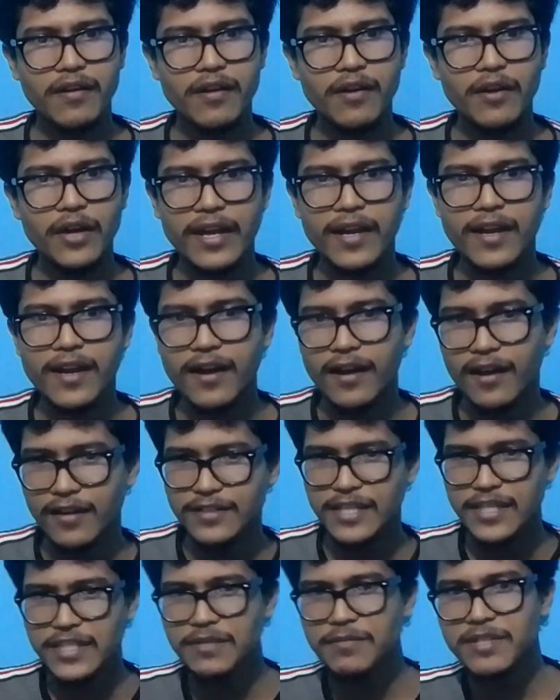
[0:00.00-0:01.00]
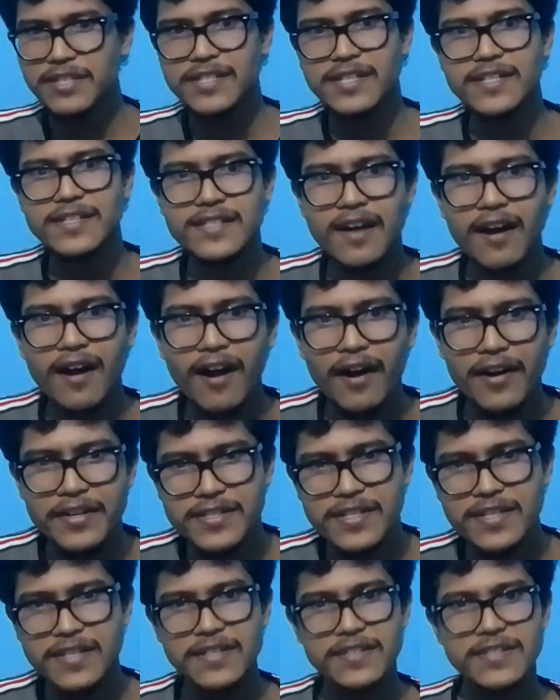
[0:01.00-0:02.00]
Okay, ChatGPT says the
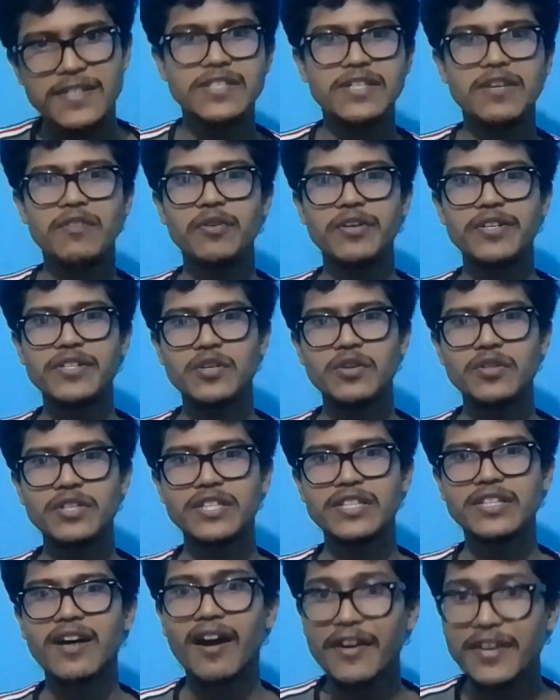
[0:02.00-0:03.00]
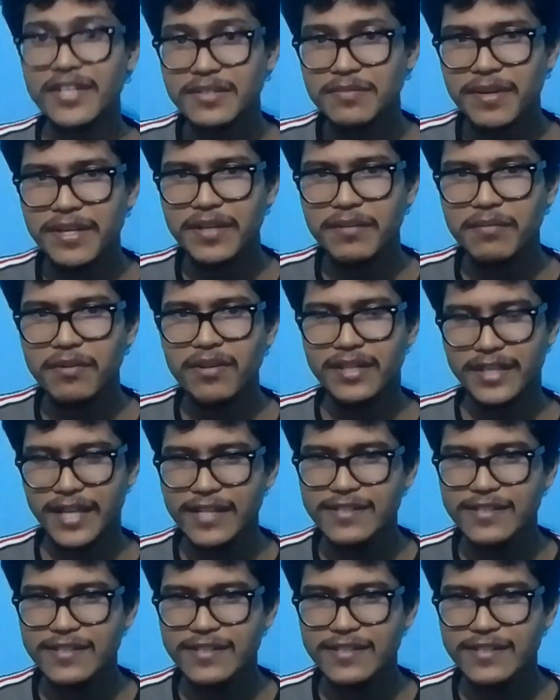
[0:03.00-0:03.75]
iris dataset is now stored in the iris variable.